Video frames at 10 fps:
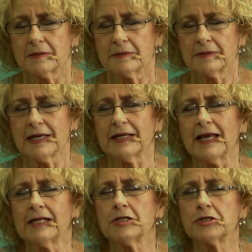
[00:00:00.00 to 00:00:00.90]
That
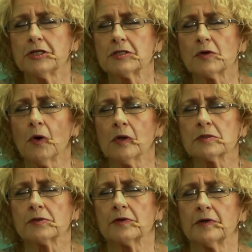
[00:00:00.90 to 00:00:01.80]
energy is
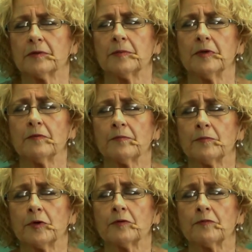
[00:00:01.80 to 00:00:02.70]
also going to
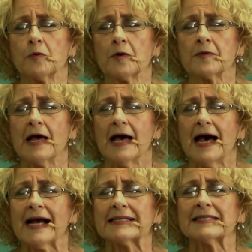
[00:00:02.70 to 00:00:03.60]
bring forth
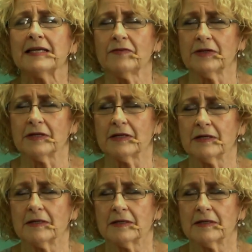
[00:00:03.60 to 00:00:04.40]
activity.